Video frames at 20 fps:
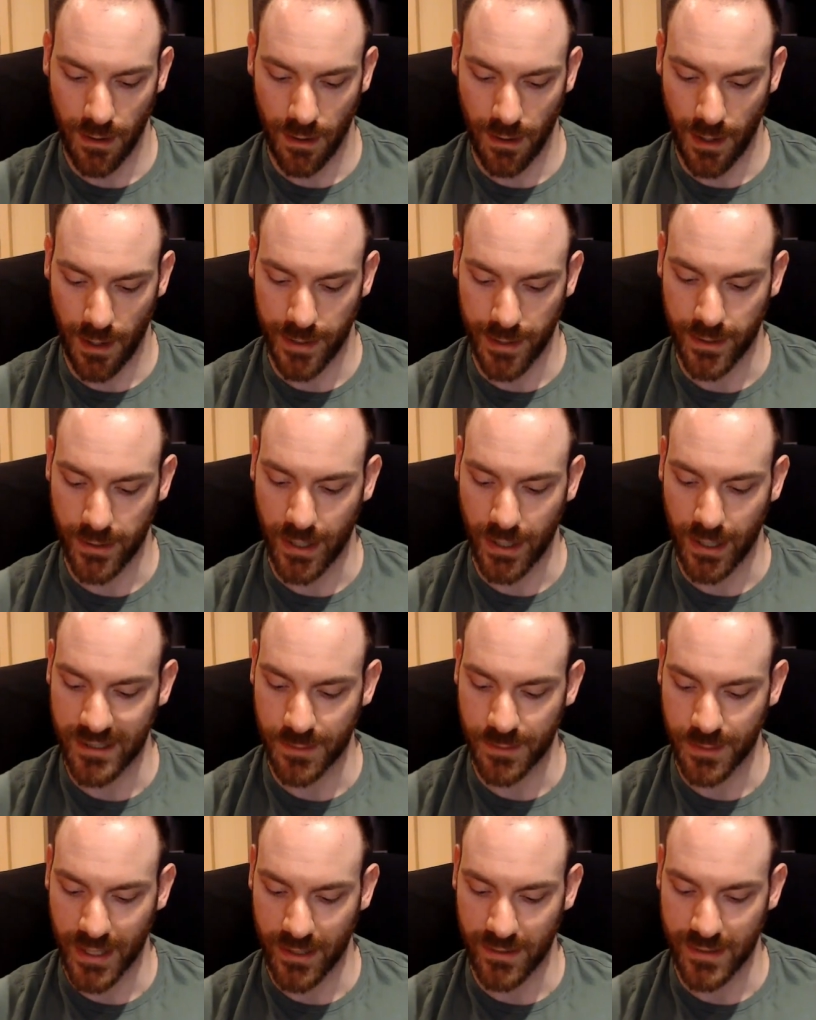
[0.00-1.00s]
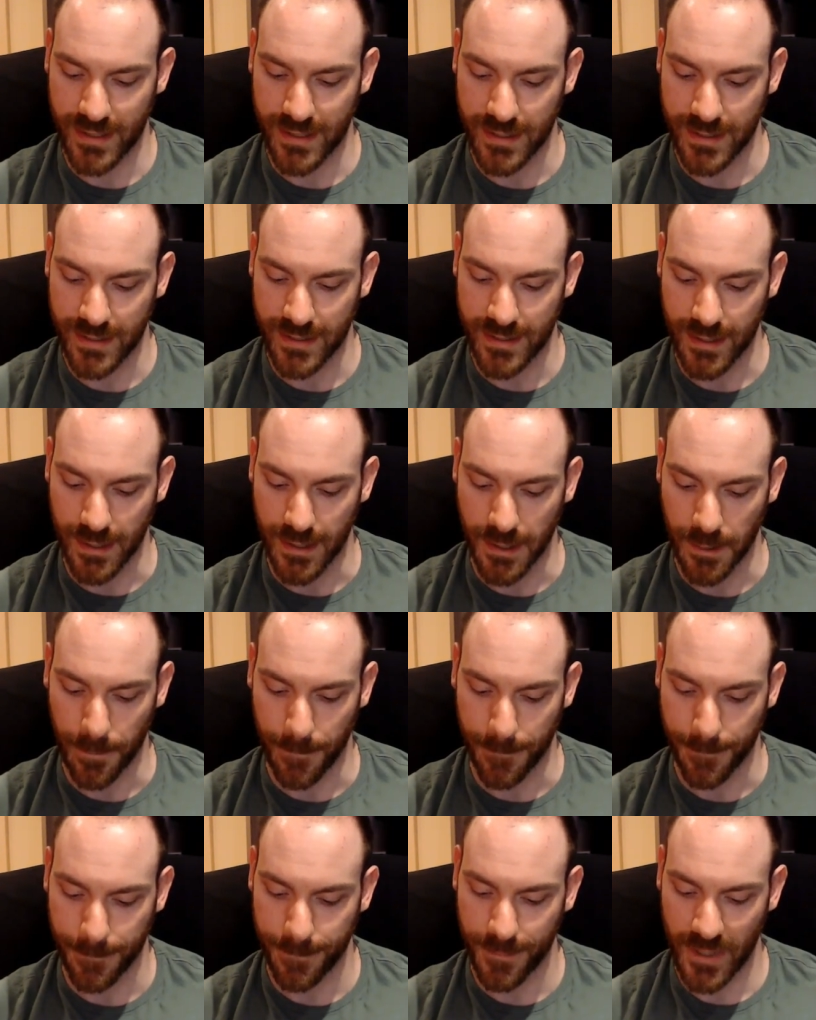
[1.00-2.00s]
I don't know how to pronounce his
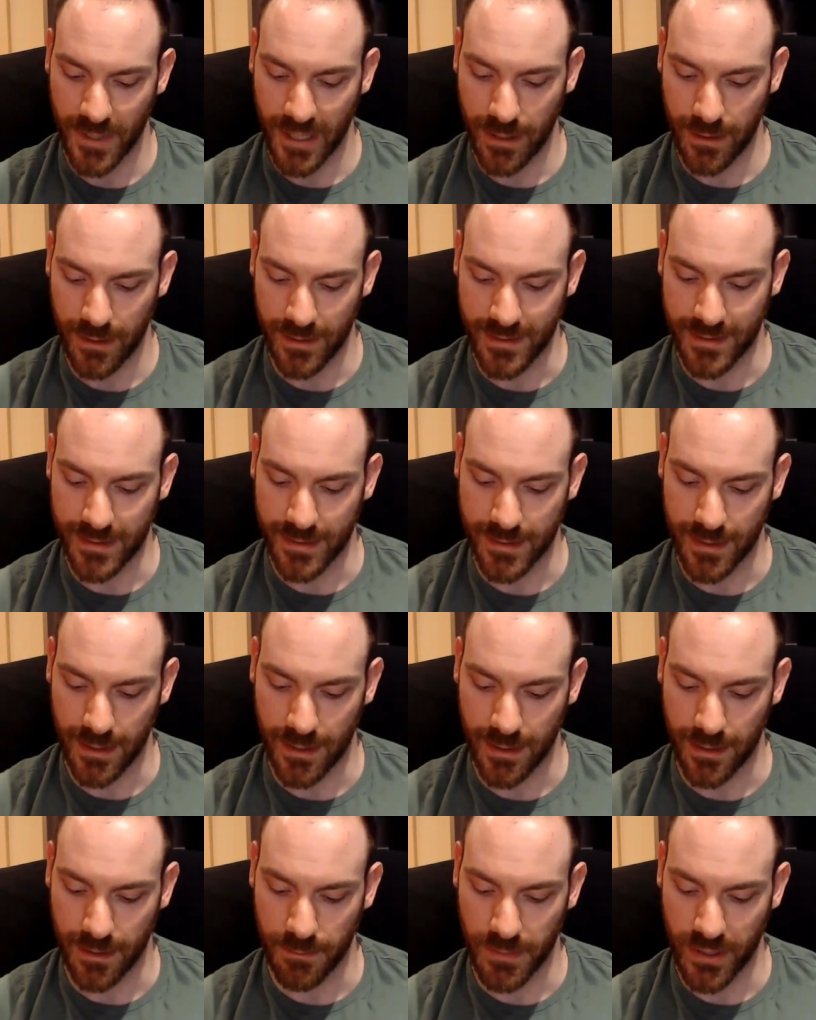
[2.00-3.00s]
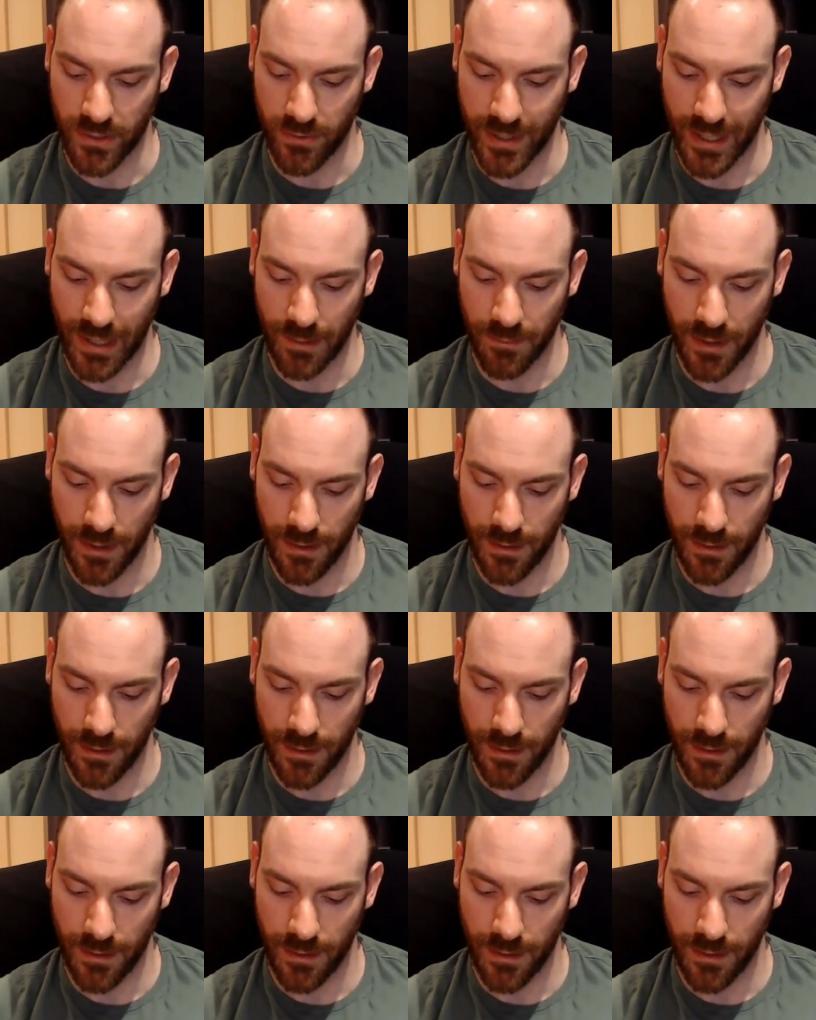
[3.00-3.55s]
um, his uh, middle name,